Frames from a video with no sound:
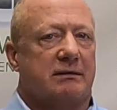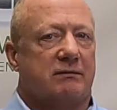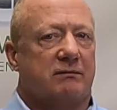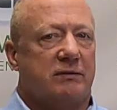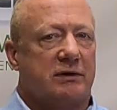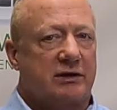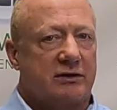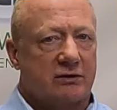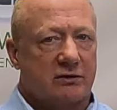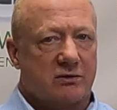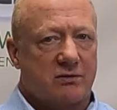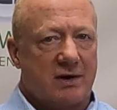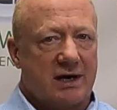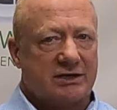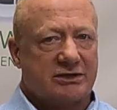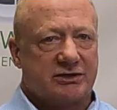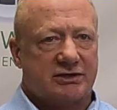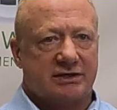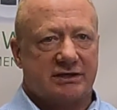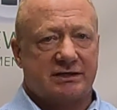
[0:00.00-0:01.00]
with your
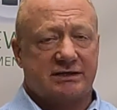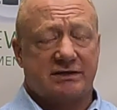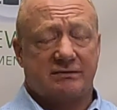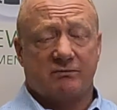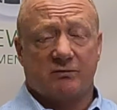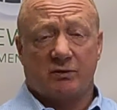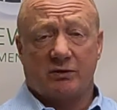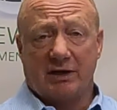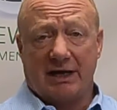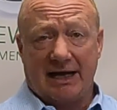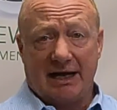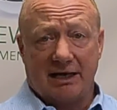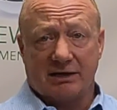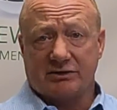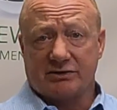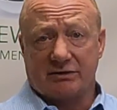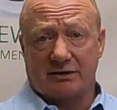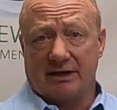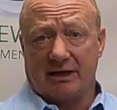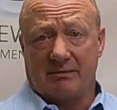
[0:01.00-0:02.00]
questions, and we'll
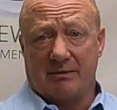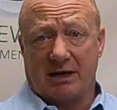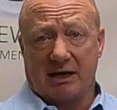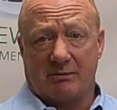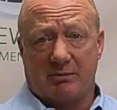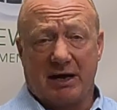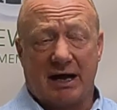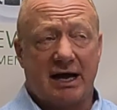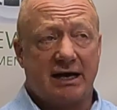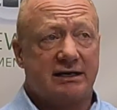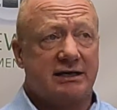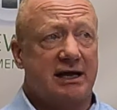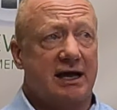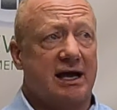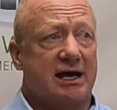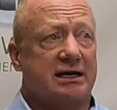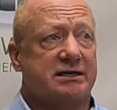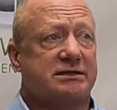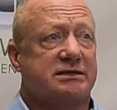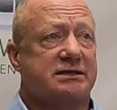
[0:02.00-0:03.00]
answer them on a
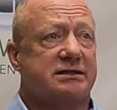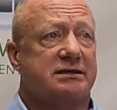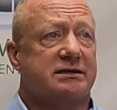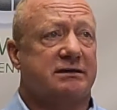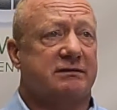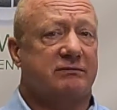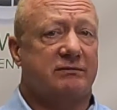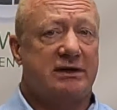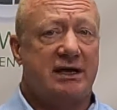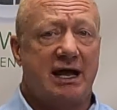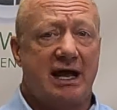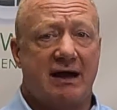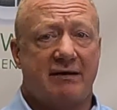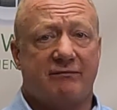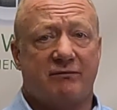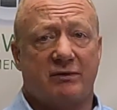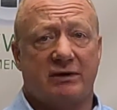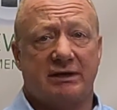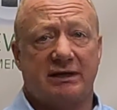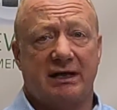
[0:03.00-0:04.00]
podcast. We
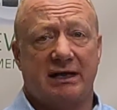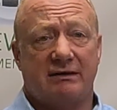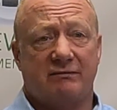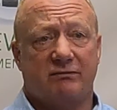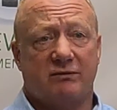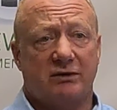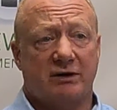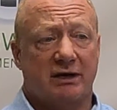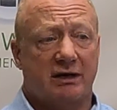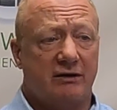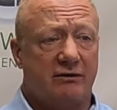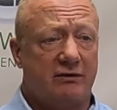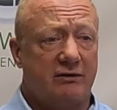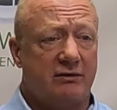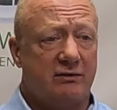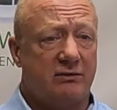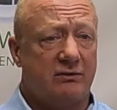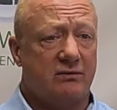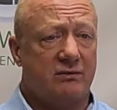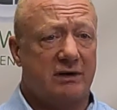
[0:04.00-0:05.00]
have one that we're going to
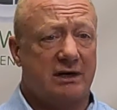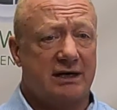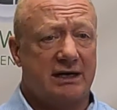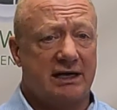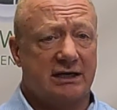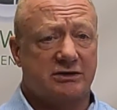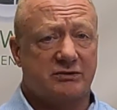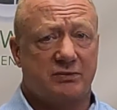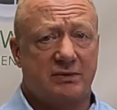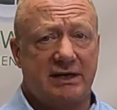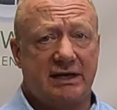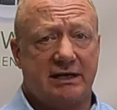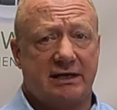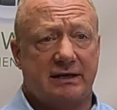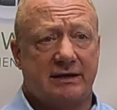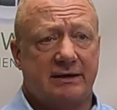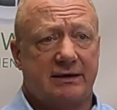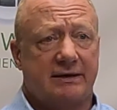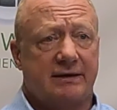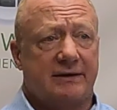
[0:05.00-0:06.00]
do next
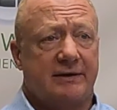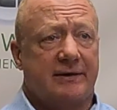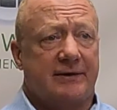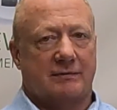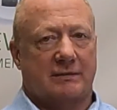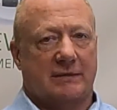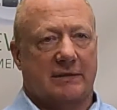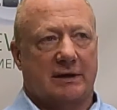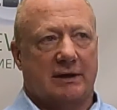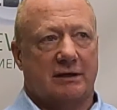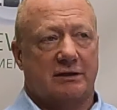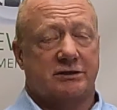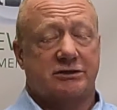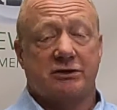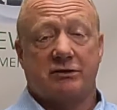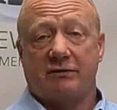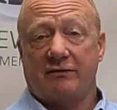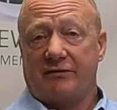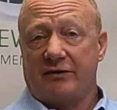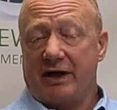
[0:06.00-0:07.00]
week.
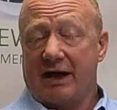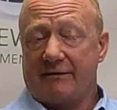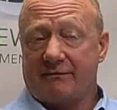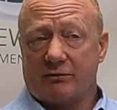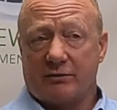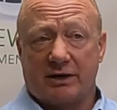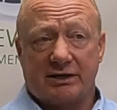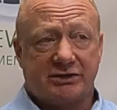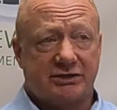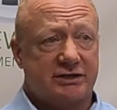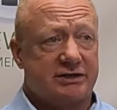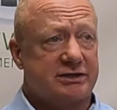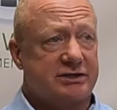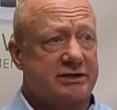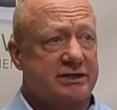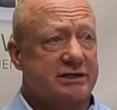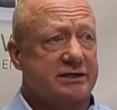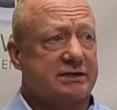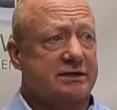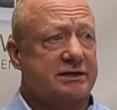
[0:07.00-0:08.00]
So if you have questions,
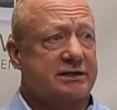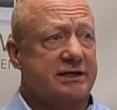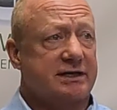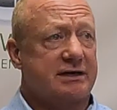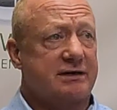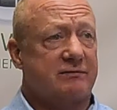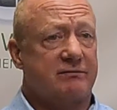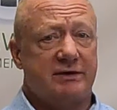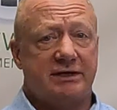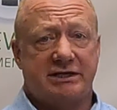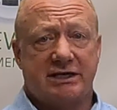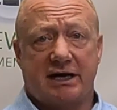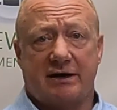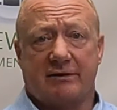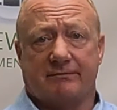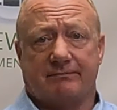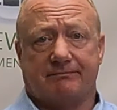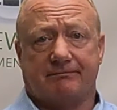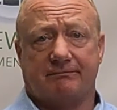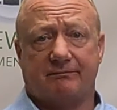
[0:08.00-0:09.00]
just reach
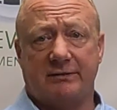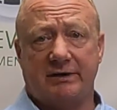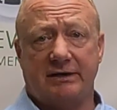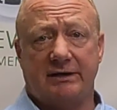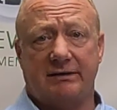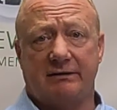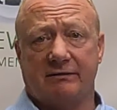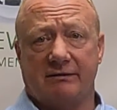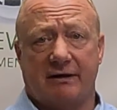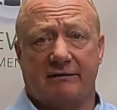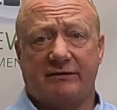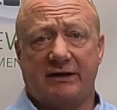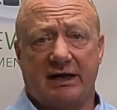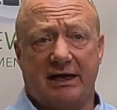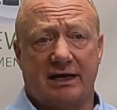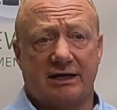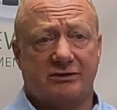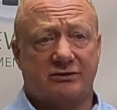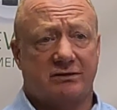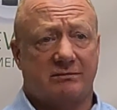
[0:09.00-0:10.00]
out. We love to
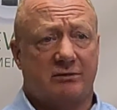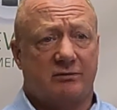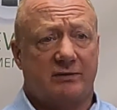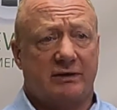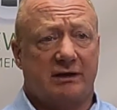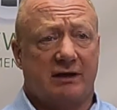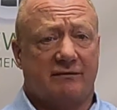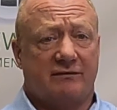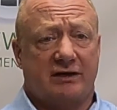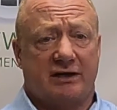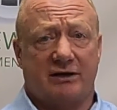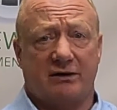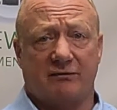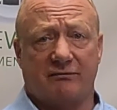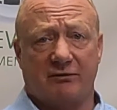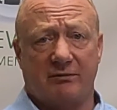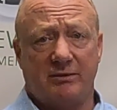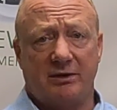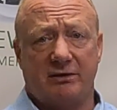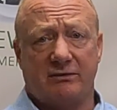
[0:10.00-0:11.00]
answer them, and we love to hear
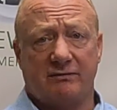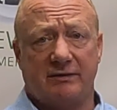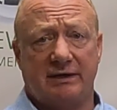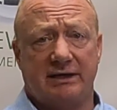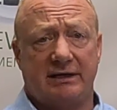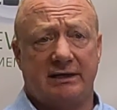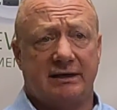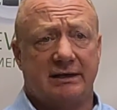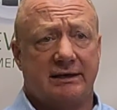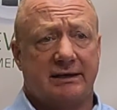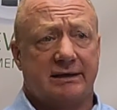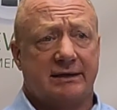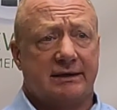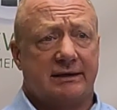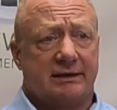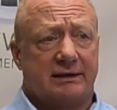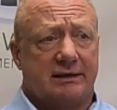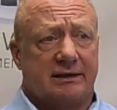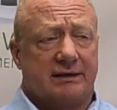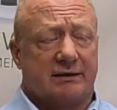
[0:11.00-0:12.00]
from you. We
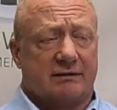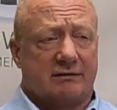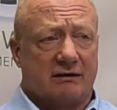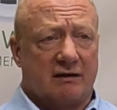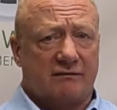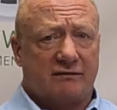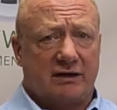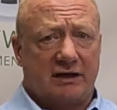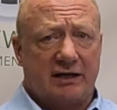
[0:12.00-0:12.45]
love